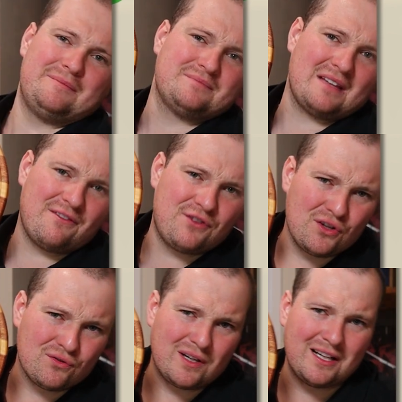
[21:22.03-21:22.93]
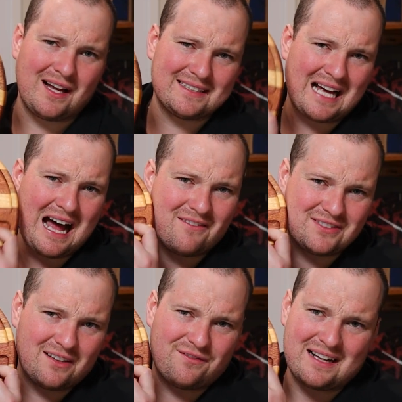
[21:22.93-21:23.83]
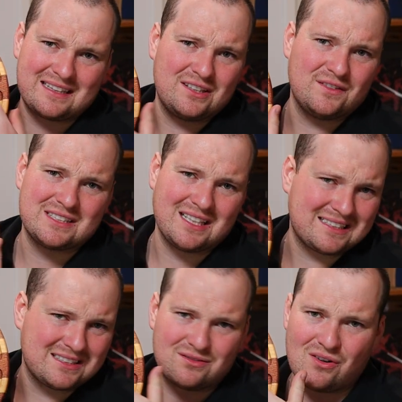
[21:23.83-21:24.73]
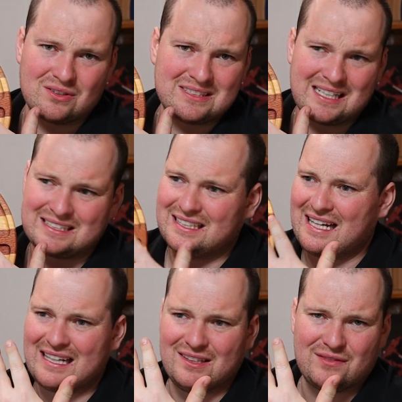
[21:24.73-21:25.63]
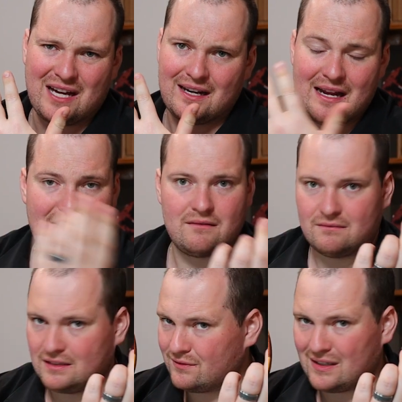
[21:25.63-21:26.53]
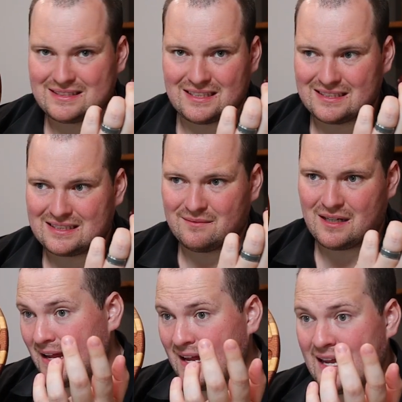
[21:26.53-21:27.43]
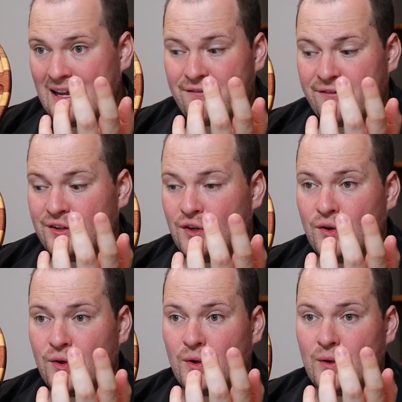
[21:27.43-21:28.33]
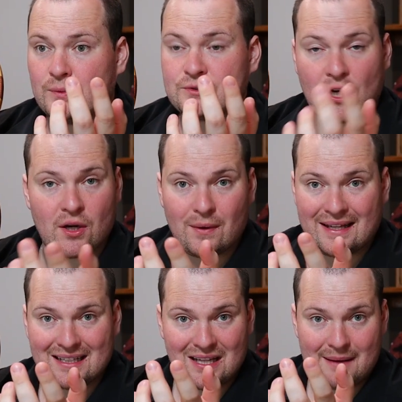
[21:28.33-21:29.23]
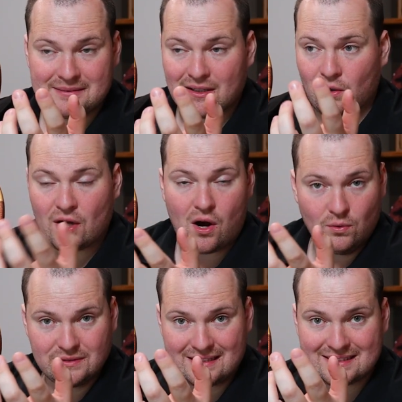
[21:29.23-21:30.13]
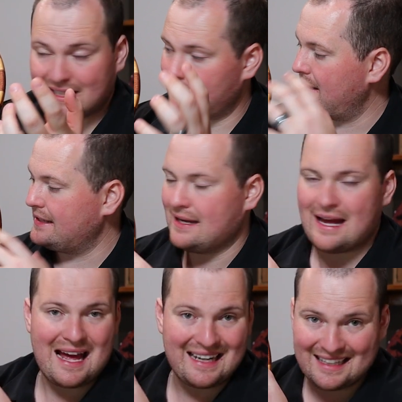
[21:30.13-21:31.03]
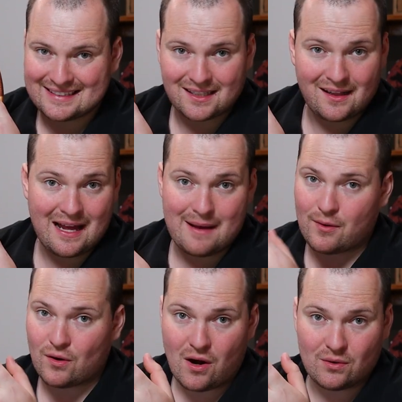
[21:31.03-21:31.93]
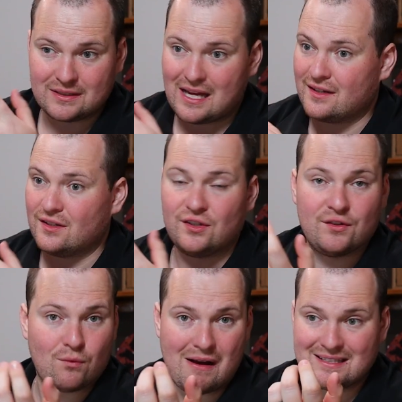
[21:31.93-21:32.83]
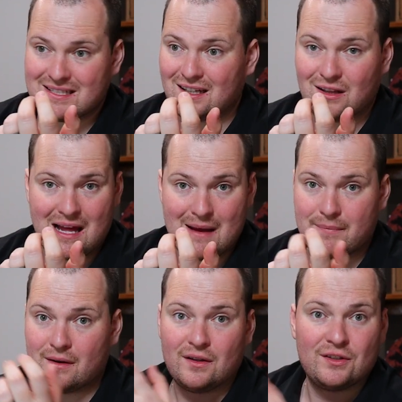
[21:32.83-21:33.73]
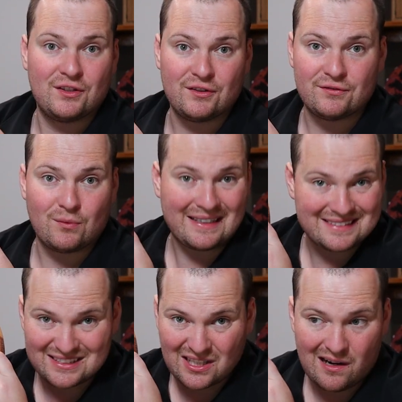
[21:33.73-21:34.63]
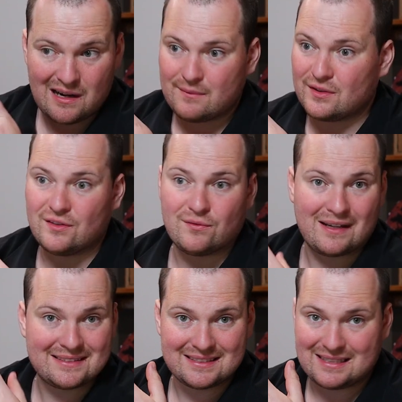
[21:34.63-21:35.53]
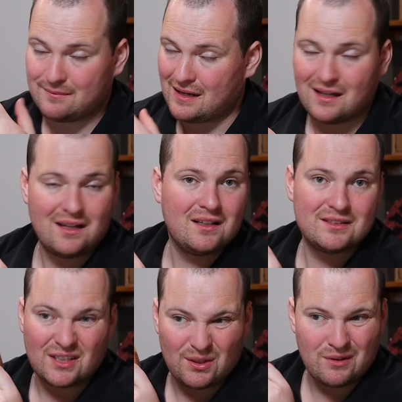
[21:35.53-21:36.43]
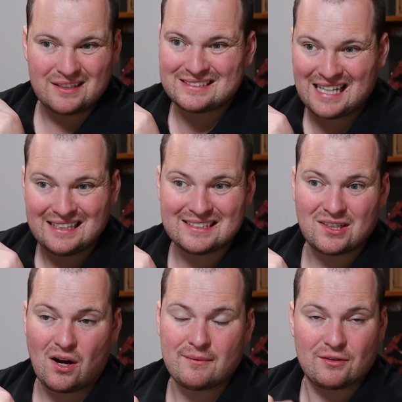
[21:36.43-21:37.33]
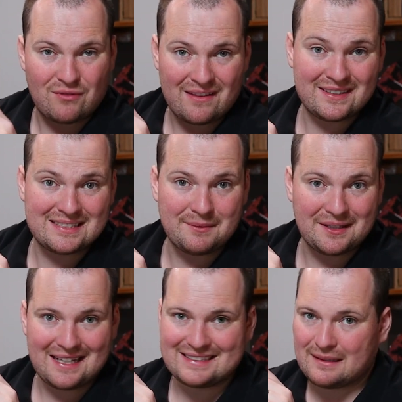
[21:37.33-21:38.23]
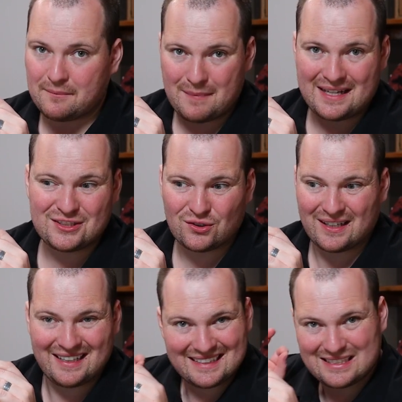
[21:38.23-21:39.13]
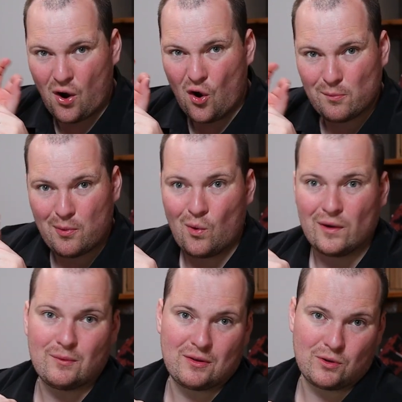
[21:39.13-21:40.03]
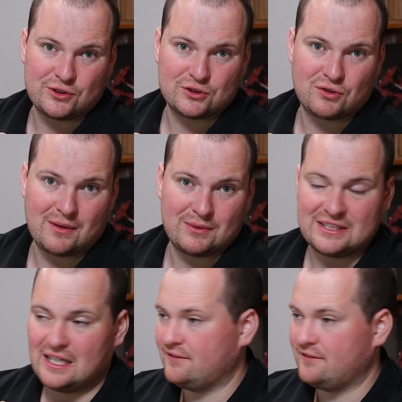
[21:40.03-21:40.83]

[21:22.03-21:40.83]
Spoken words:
If you realize after the fact that you've selected the wrong section and you've cut it out, you've wasted your timber. If you don't know where your clamps or your hold downs are gonna be, and it hits clamp or hold down, you've wasted a clamp, you've wasted time, you've wasted timber. So you wanna take the time to run the simulation and make sure it is on point with what you're trying to achieve.